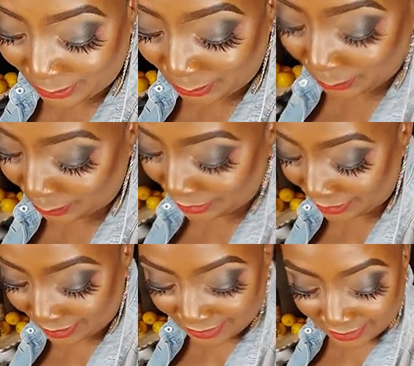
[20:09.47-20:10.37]
ooh,
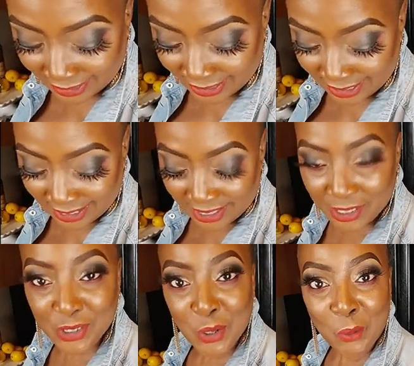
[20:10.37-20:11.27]

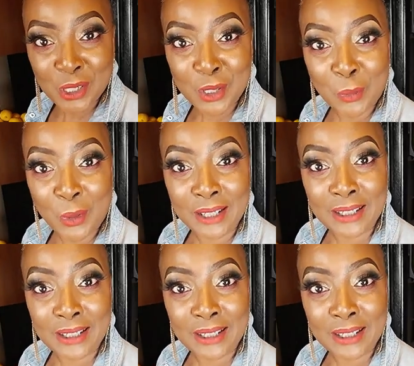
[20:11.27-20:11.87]
there's so much to break